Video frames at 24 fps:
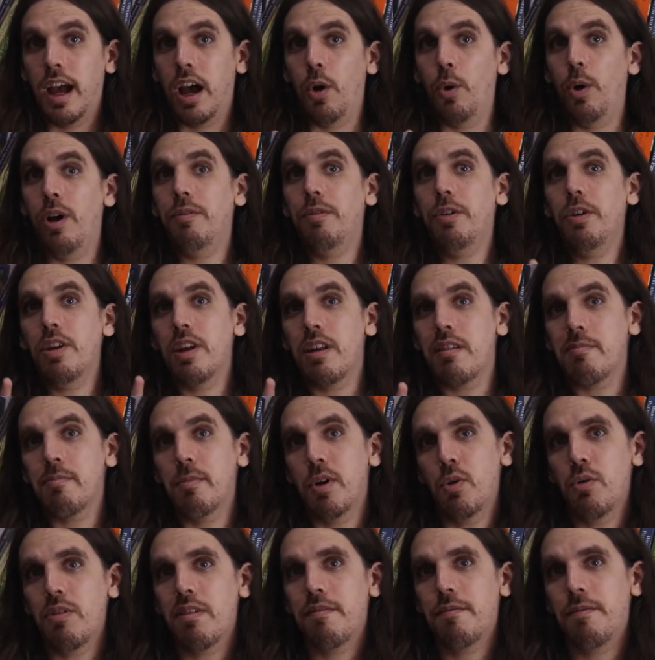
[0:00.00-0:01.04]
However, his
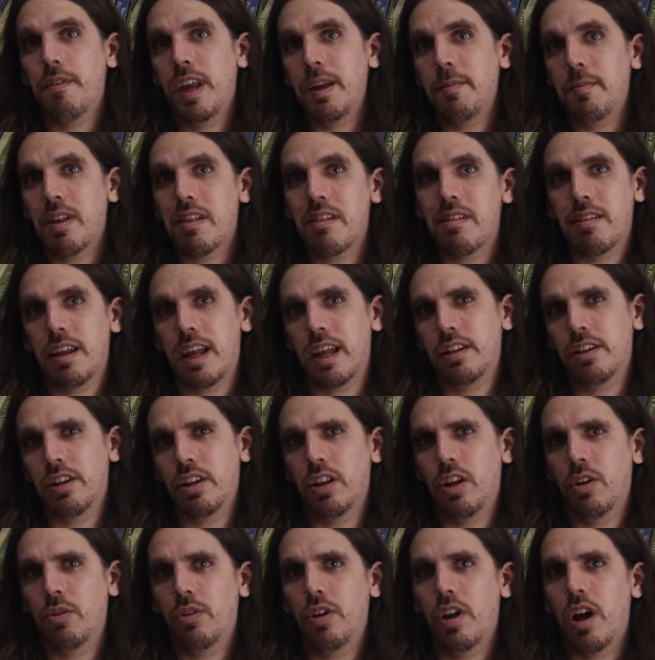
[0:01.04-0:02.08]
most famous
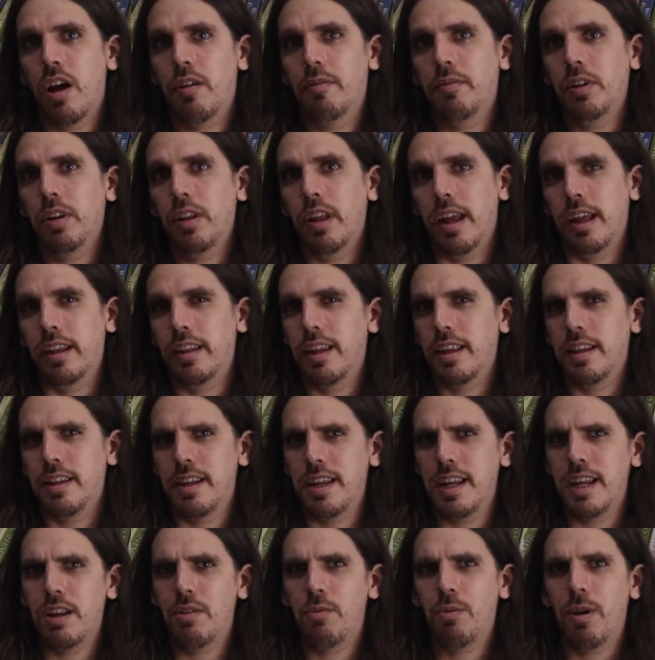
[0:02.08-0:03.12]
standalone novel, and
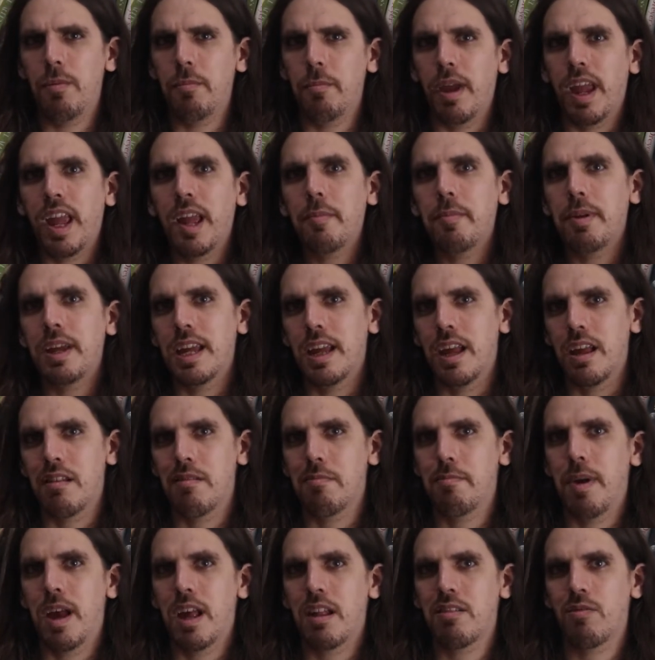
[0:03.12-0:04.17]
indeed what may be
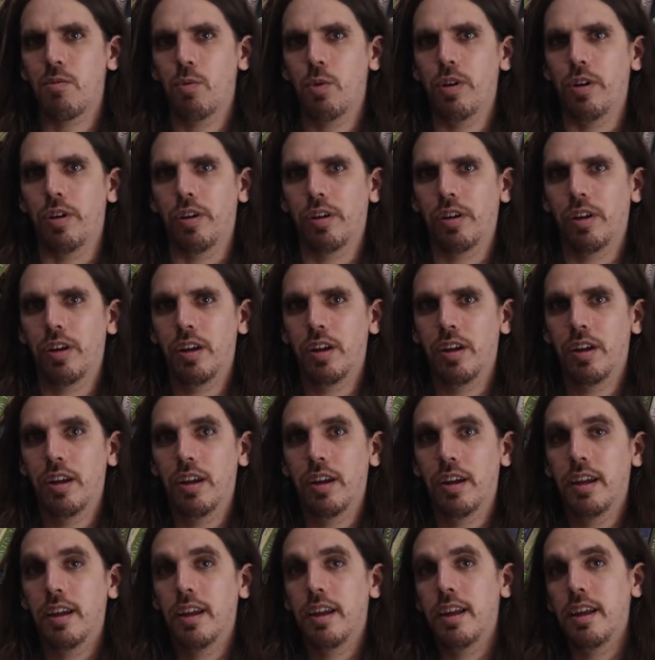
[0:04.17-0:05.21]
his best work,
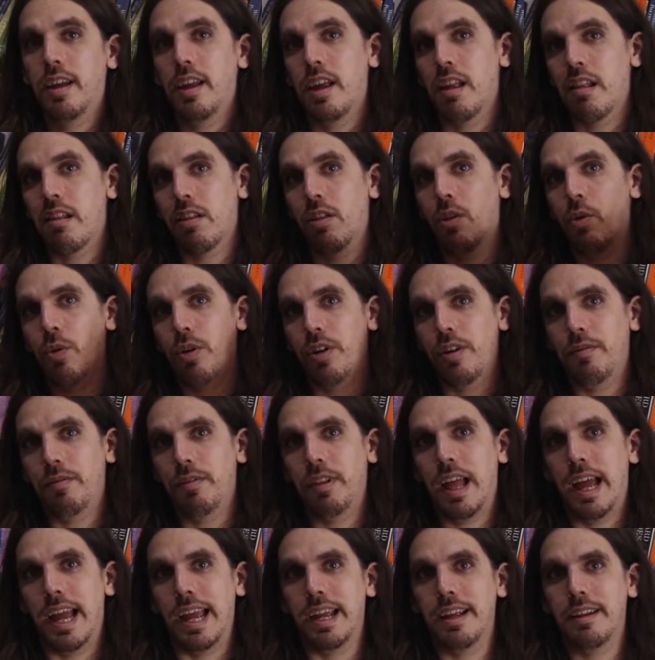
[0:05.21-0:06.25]
is Lord of
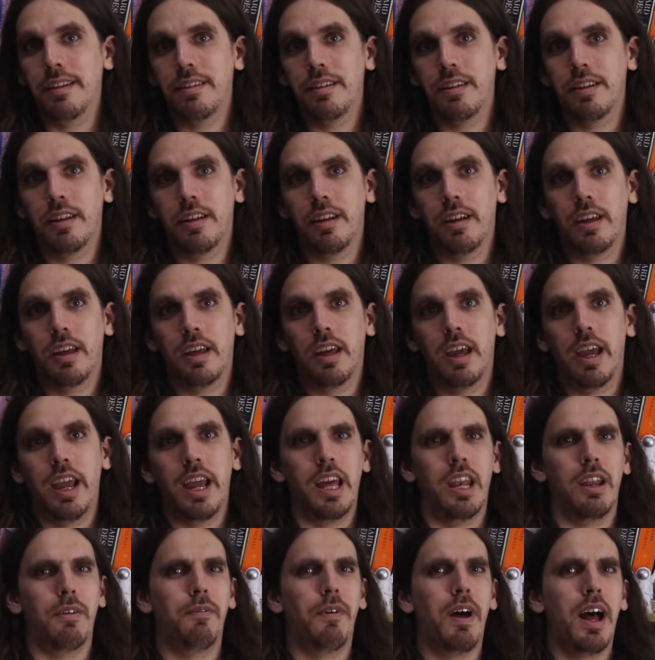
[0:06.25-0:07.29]
Light.
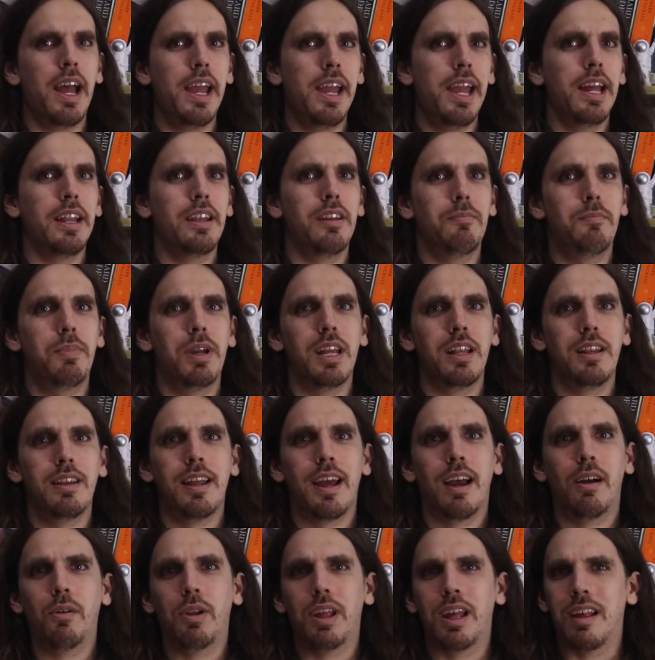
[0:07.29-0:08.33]
And if I had to pin
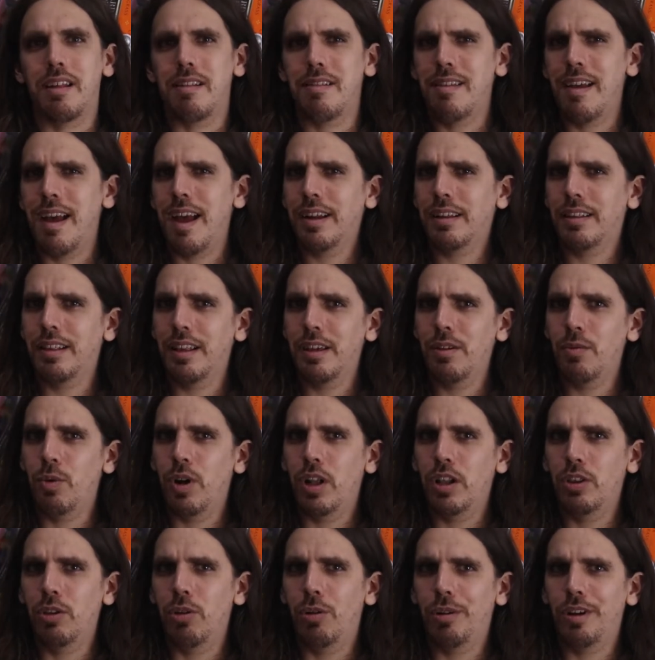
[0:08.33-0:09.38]
down exactly
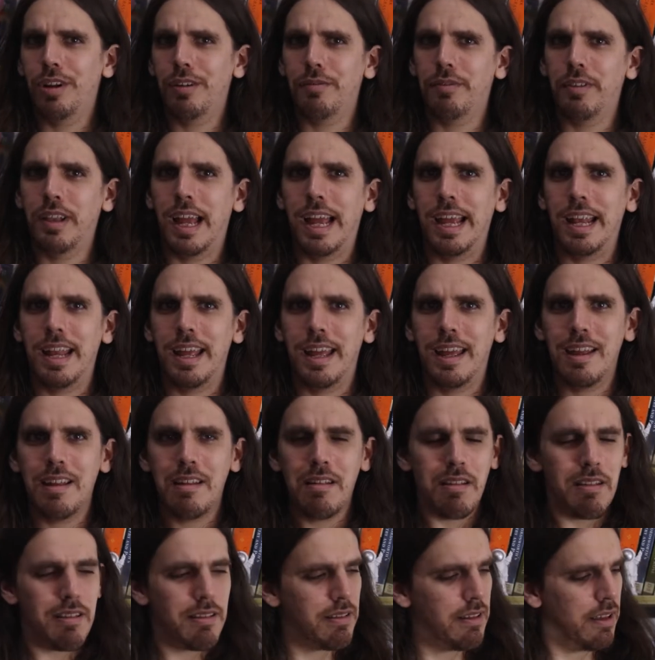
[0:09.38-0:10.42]
what Lord of Light
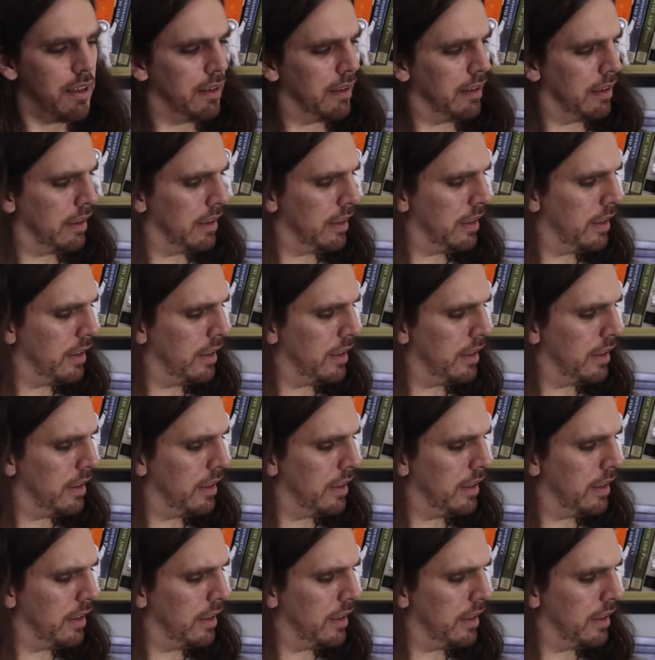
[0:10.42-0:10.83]
is,